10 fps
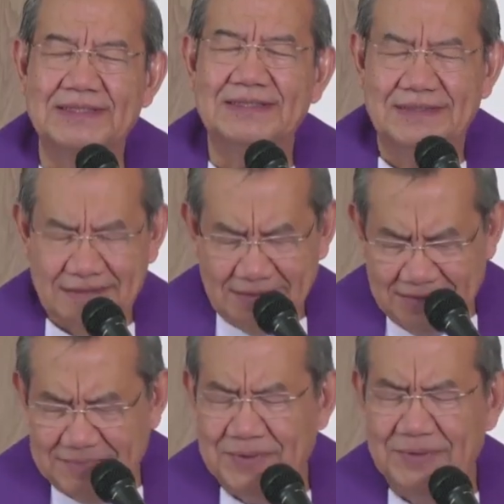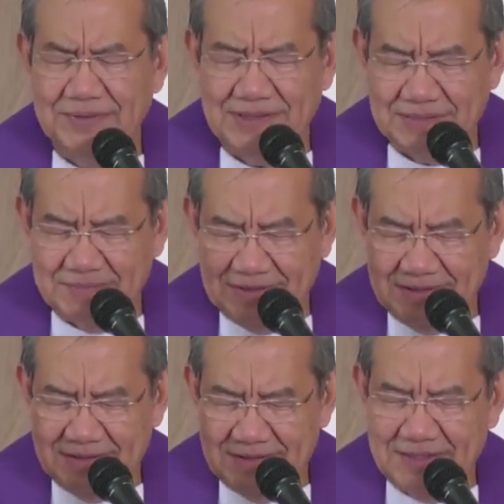Come, Holy Spirit.
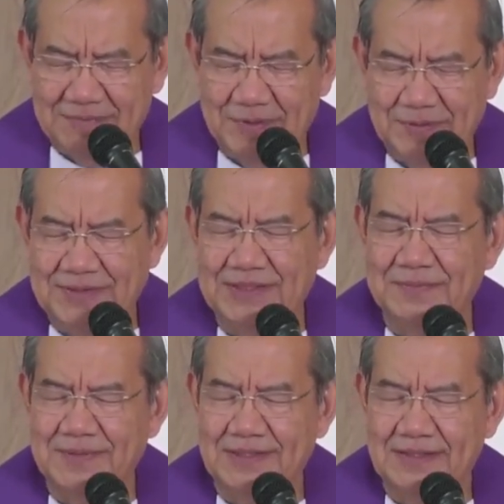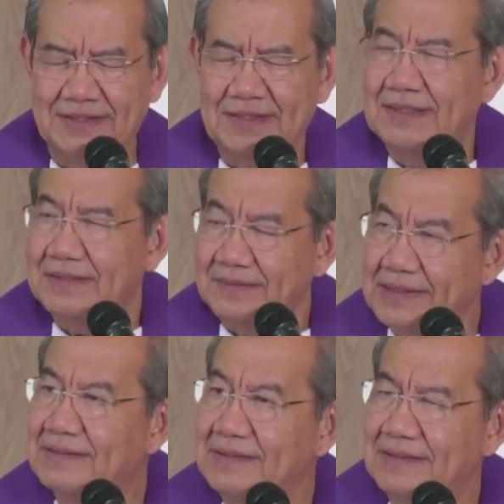Come, Holy Spirit. Right
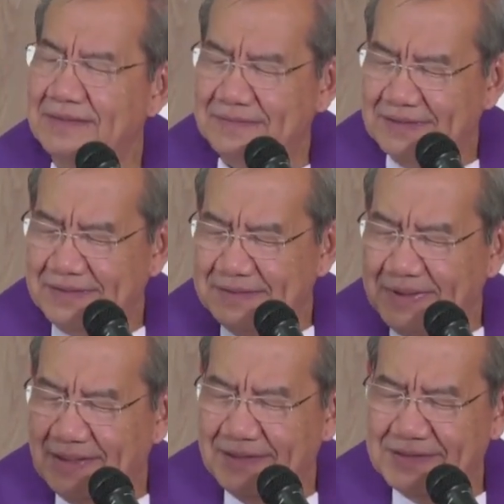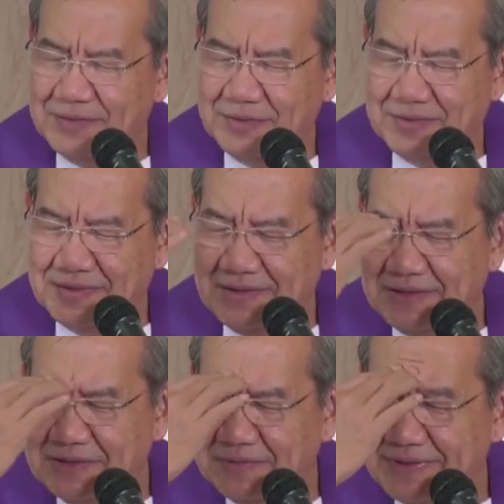now, may I ask you to think
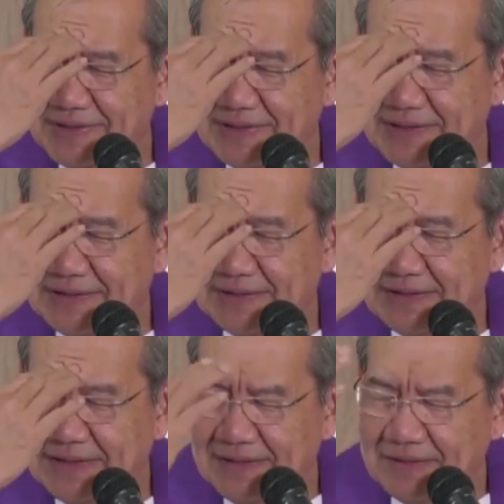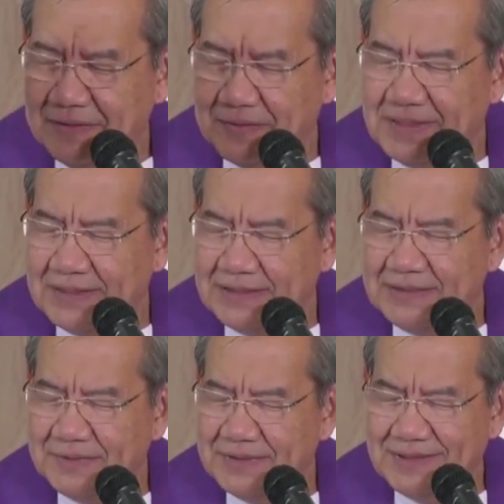of a sin ugali mo
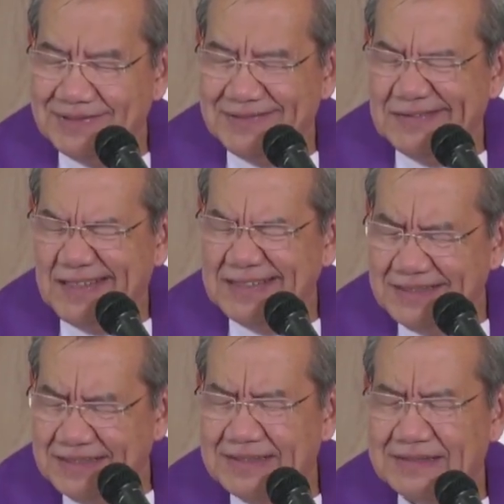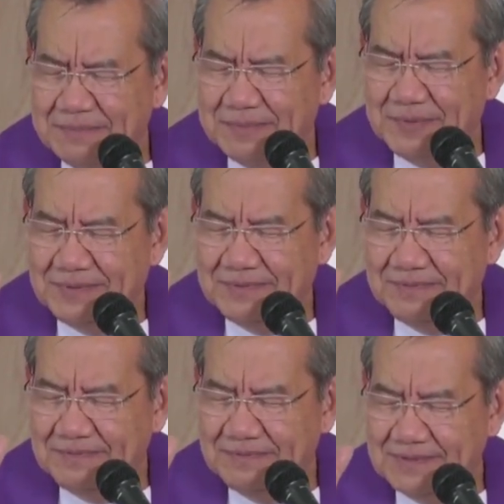na ang hirap mong
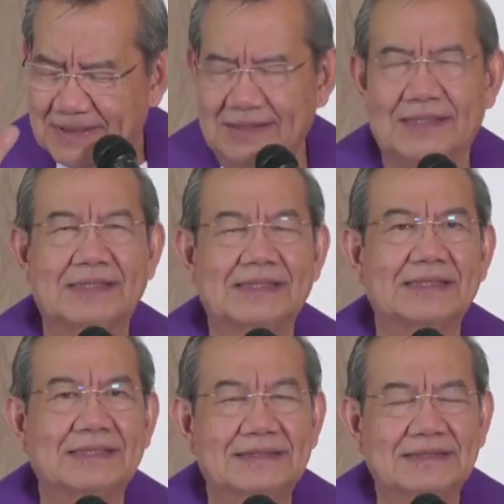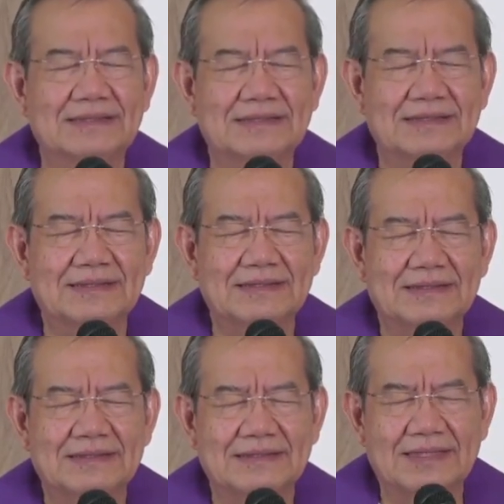tanggalin,
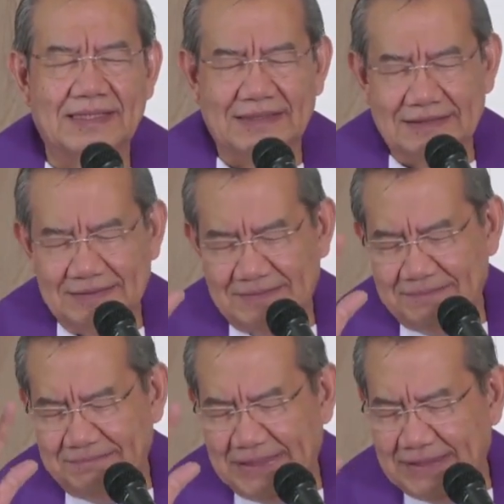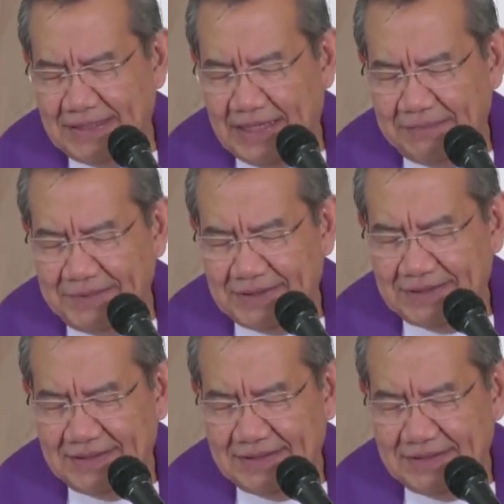ang bad habit.
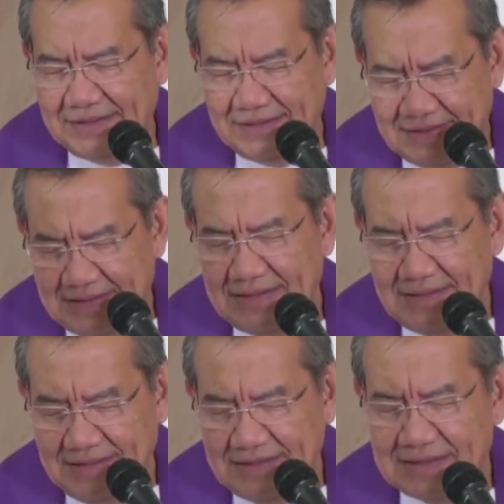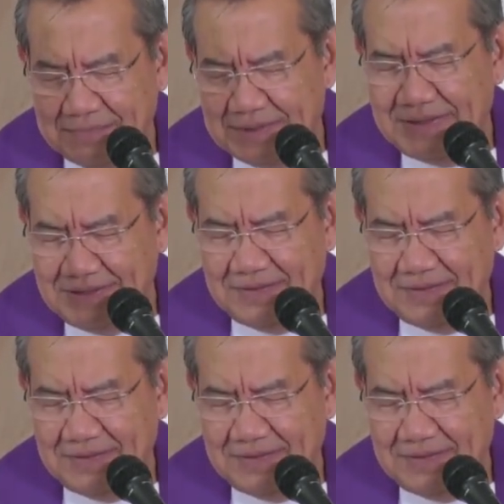Just pray now.